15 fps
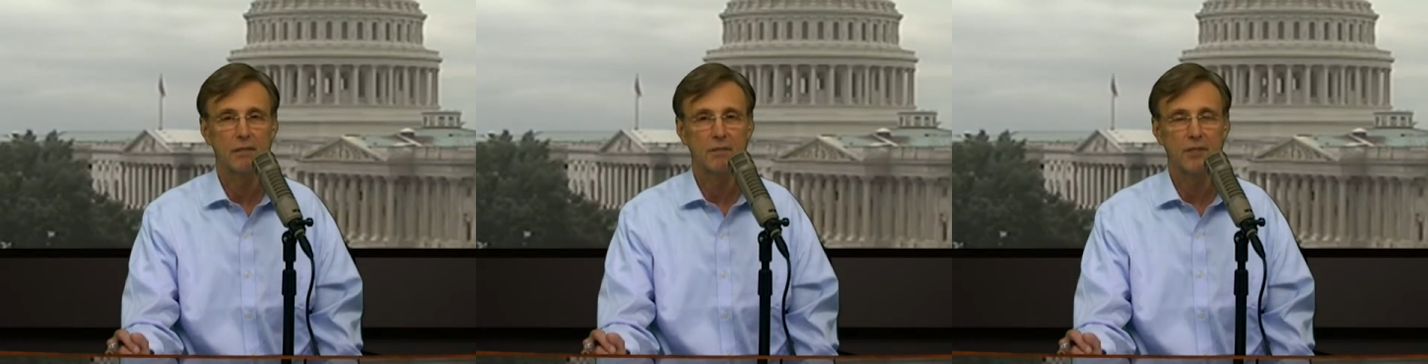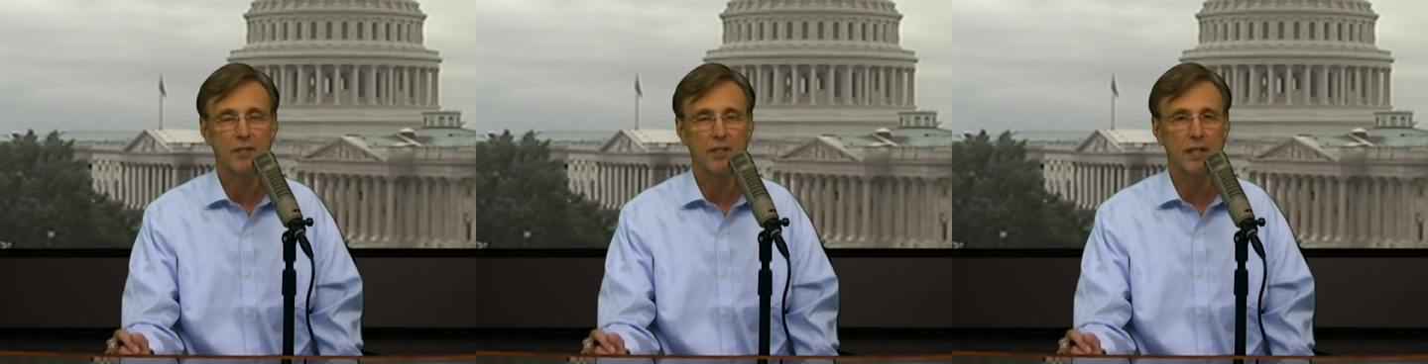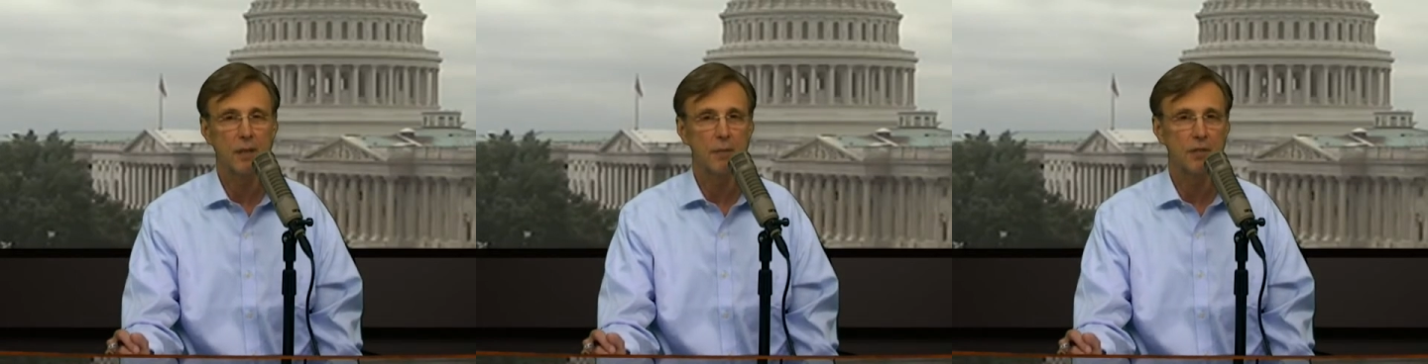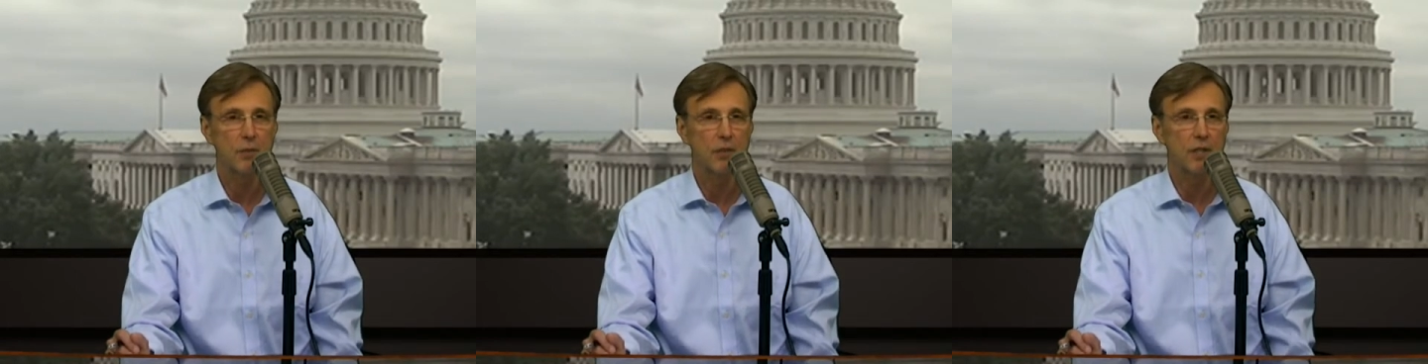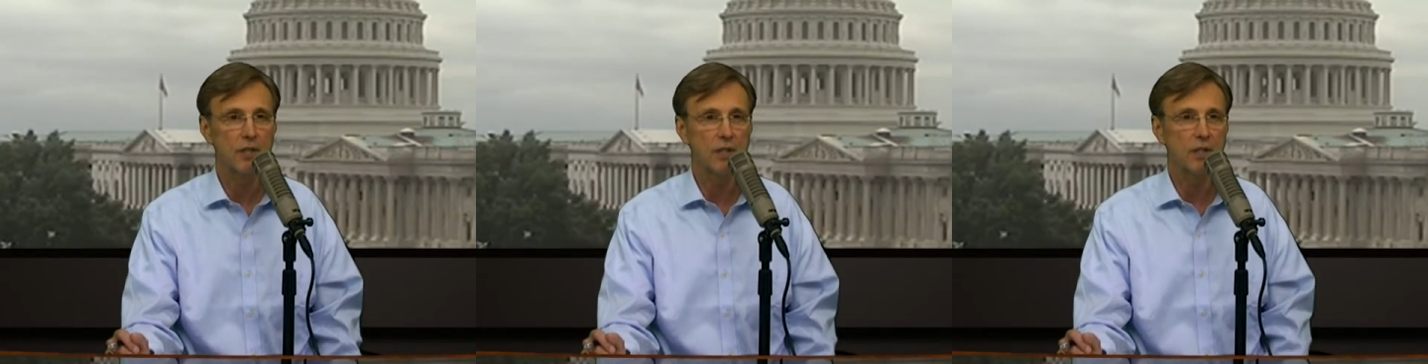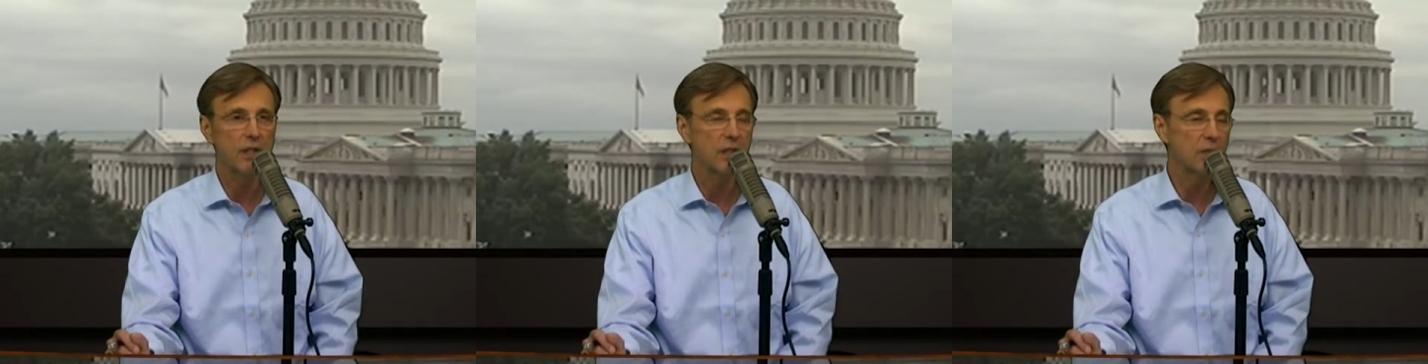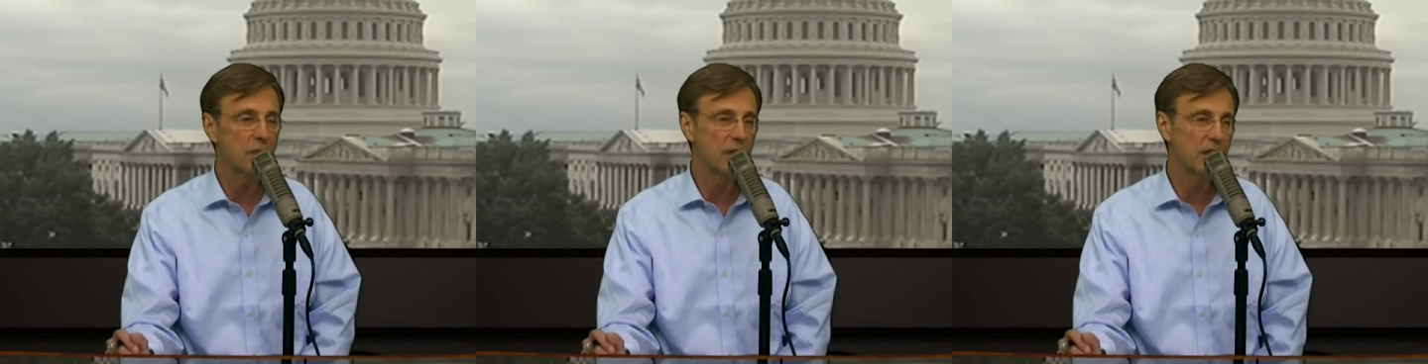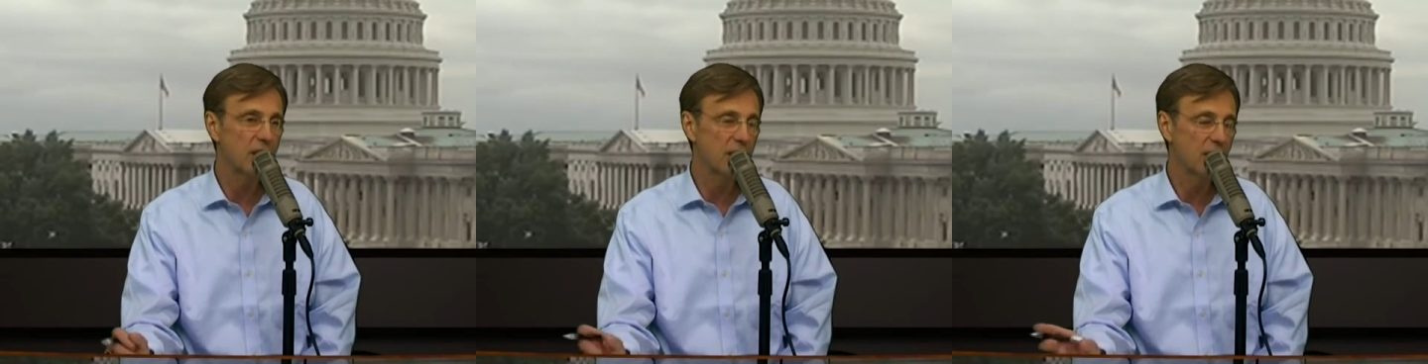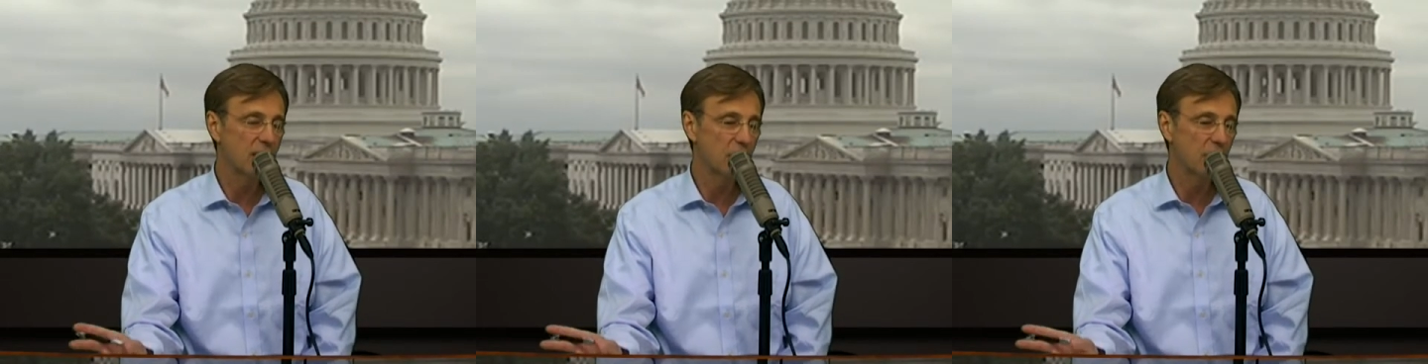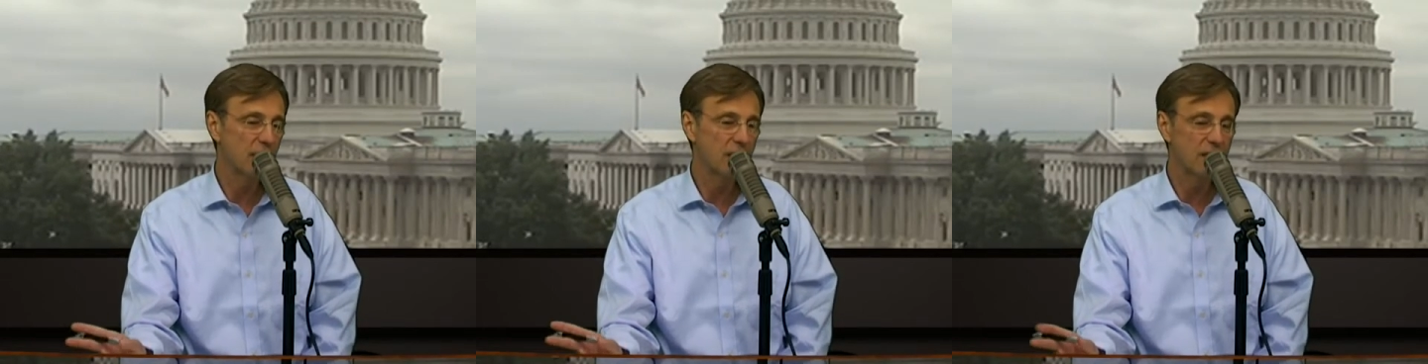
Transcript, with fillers: for the damage we did. And we, you know, we